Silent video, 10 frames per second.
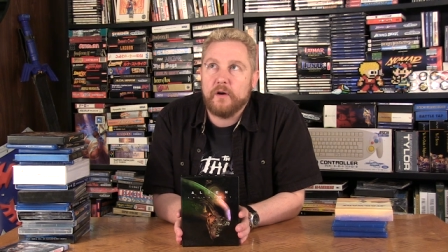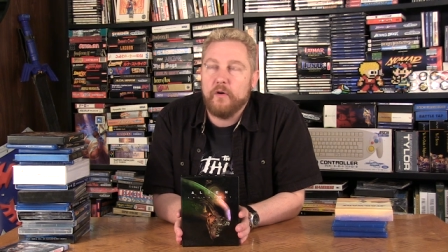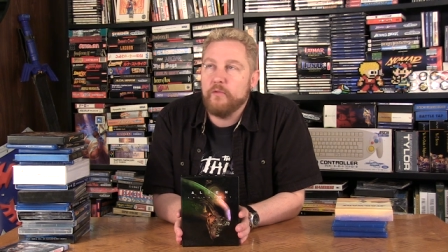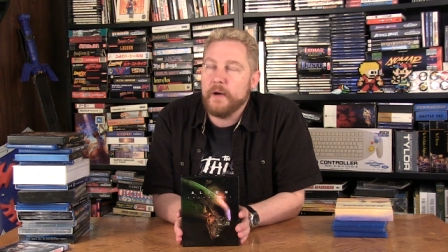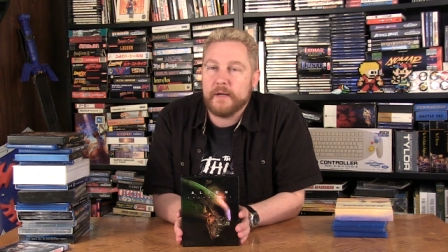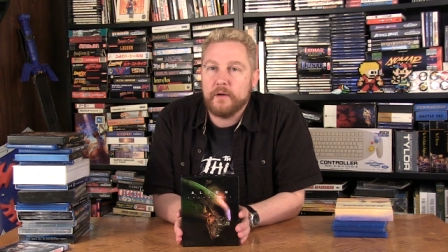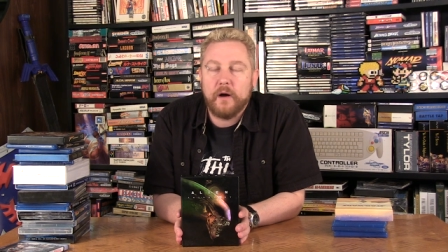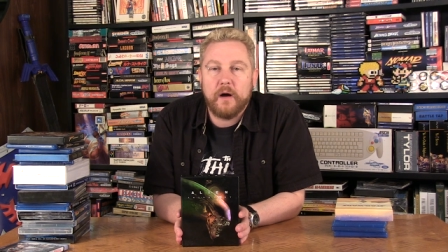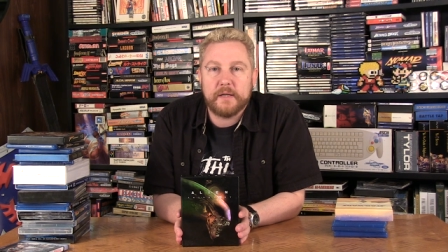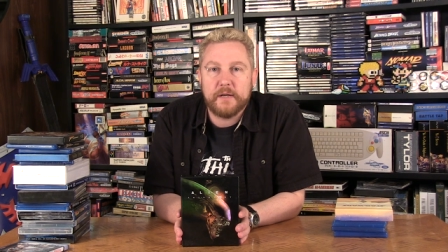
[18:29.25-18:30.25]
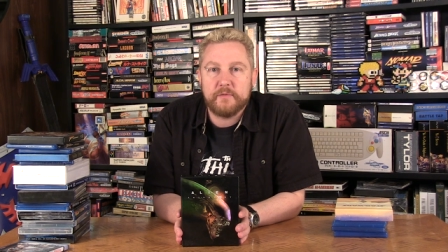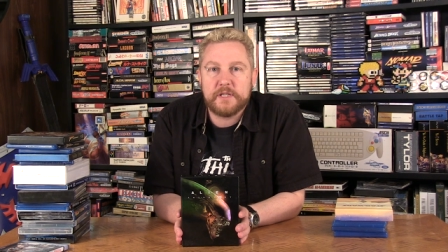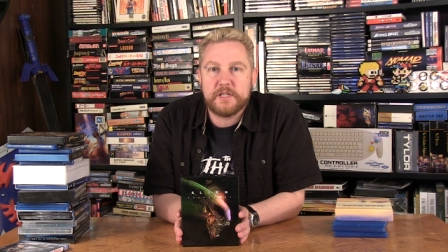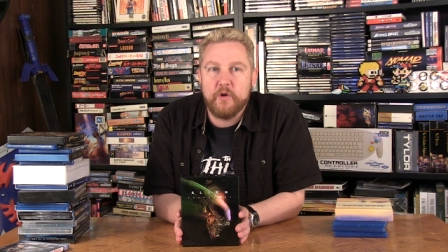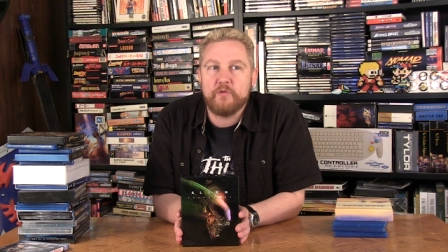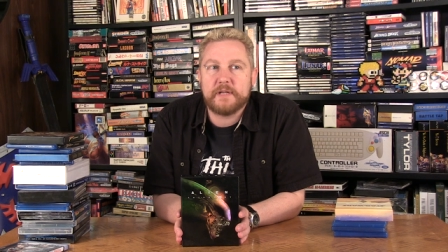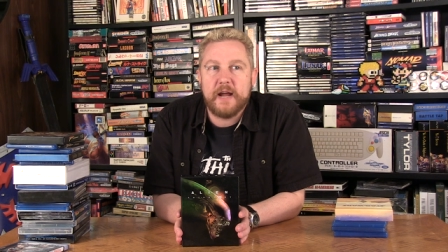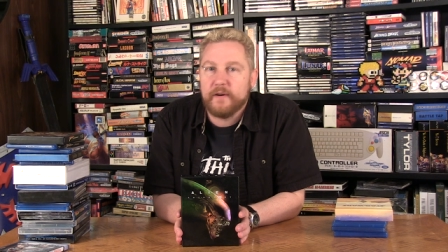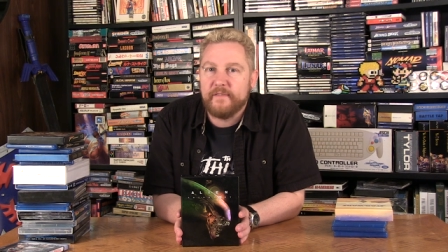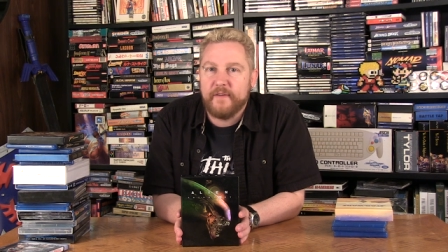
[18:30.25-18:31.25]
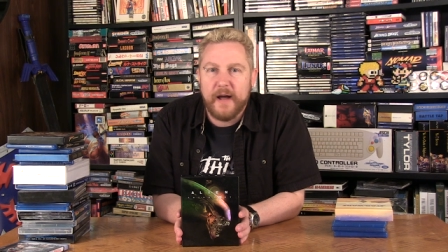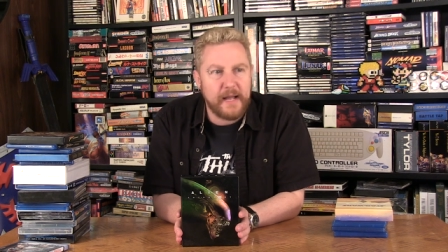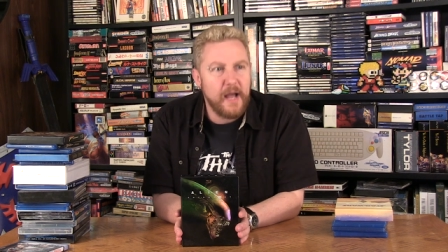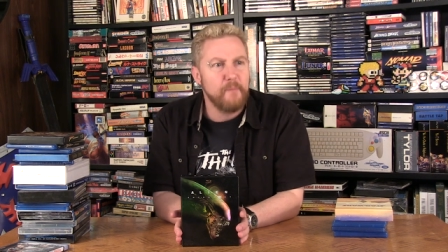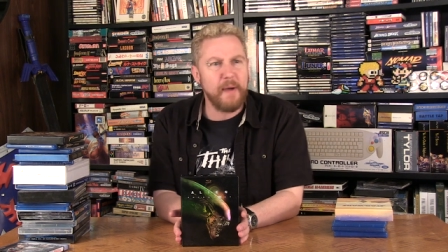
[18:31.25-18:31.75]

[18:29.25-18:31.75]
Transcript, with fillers: oh my god, it was so terrifying.